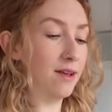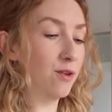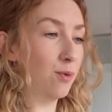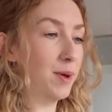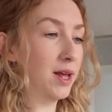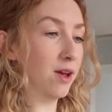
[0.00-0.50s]

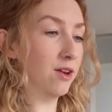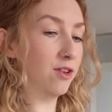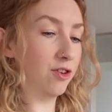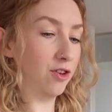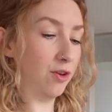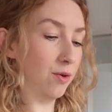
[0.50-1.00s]
These will be good
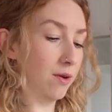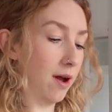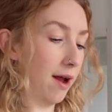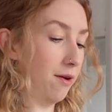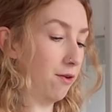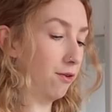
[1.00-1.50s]
to
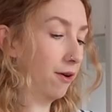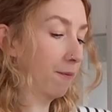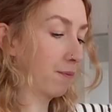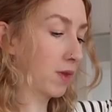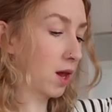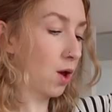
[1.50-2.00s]
kind of
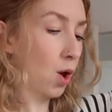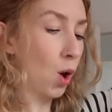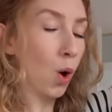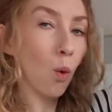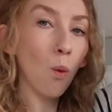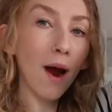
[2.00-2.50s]

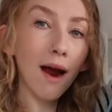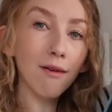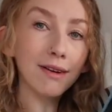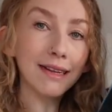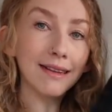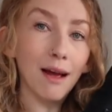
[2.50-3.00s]

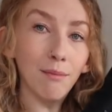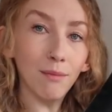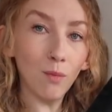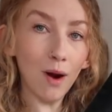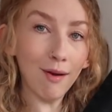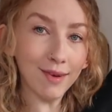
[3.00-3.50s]
wear
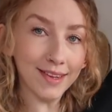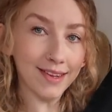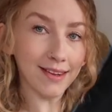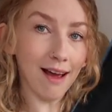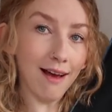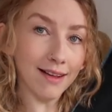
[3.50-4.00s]
as
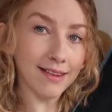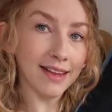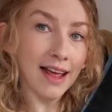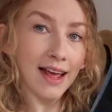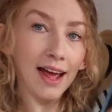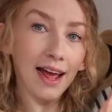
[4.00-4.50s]
skirts
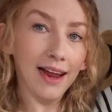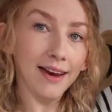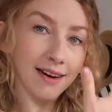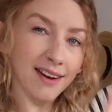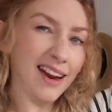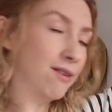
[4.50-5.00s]

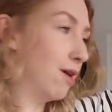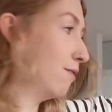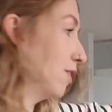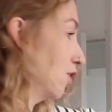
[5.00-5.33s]
and layer over